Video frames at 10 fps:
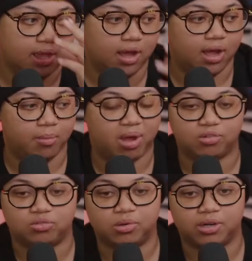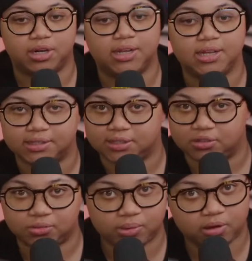I was wondering, is he
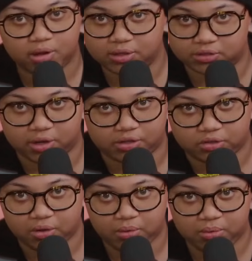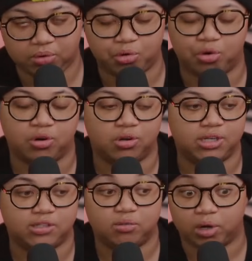doing all this on his own, or
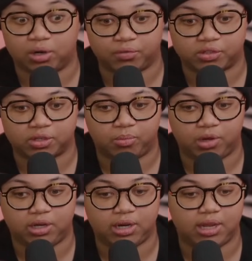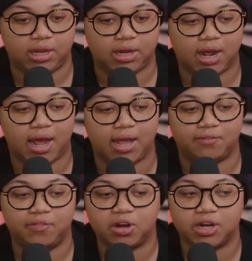is he working for someone? And I
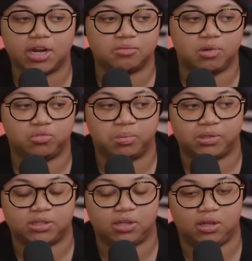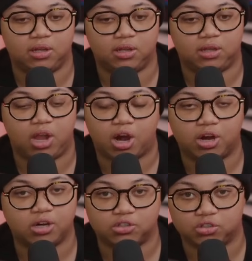figured as much with the
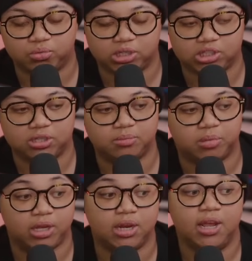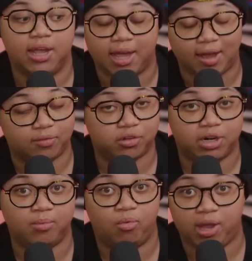locker situation, but after
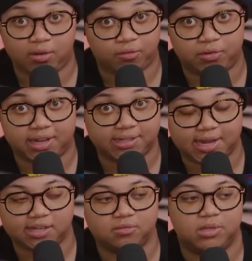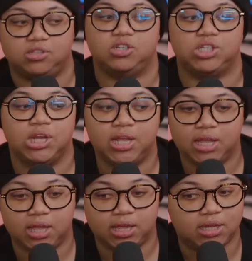him waiting for that text message,
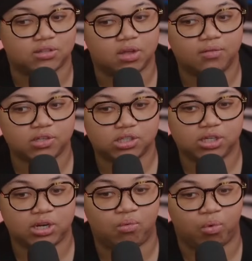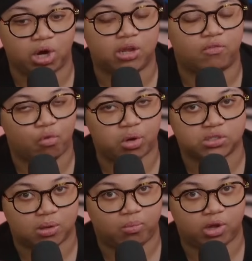he's obviously working for
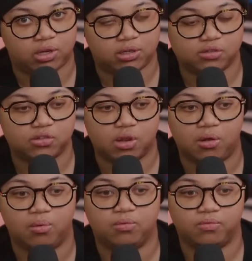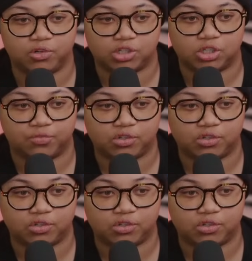someone. So for sure, for